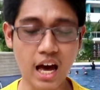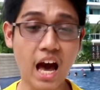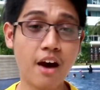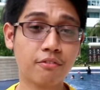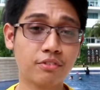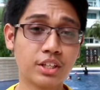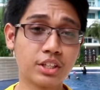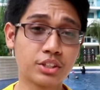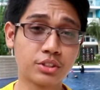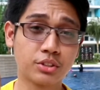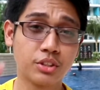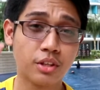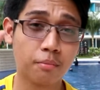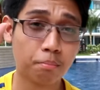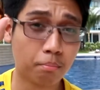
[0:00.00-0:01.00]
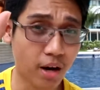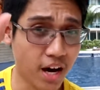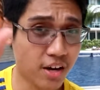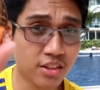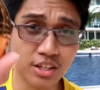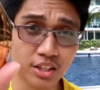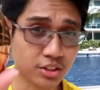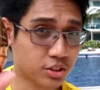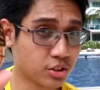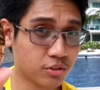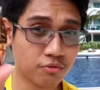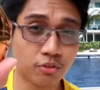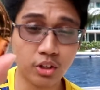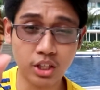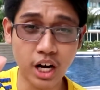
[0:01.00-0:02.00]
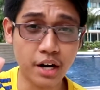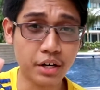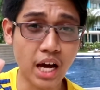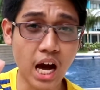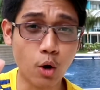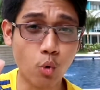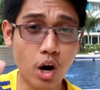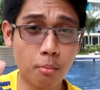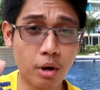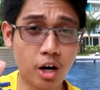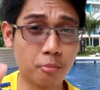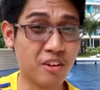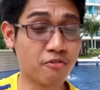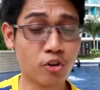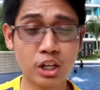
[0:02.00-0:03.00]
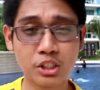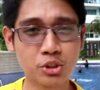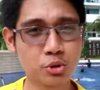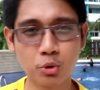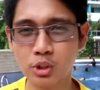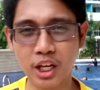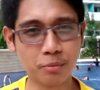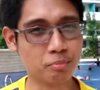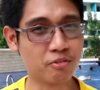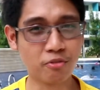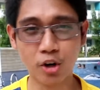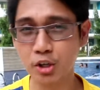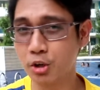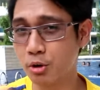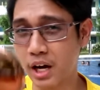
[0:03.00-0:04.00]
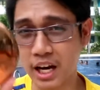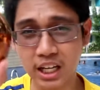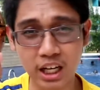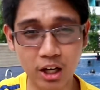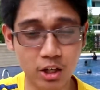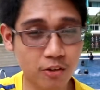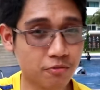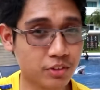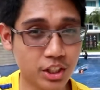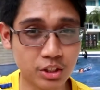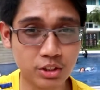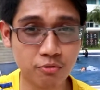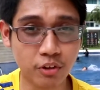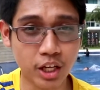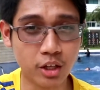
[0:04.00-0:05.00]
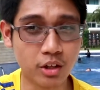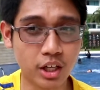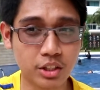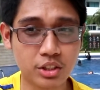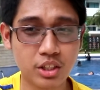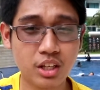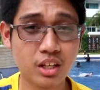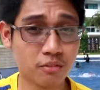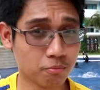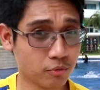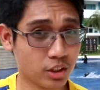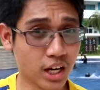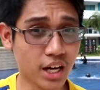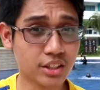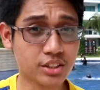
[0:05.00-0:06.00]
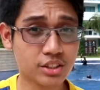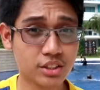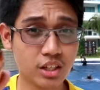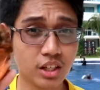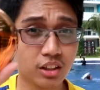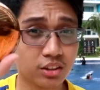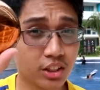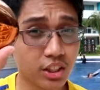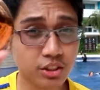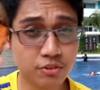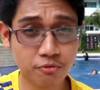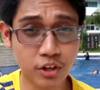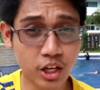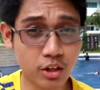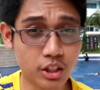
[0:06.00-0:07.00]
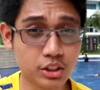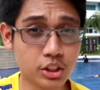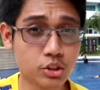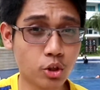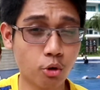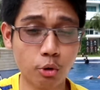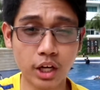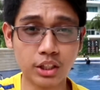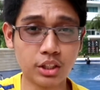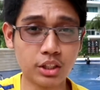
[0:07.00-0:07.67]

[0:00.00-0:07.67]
Have this. Buy this Bvlgari Aqva Amara before it's too late, before you run out of this fragrance. Guys, this fragrance is already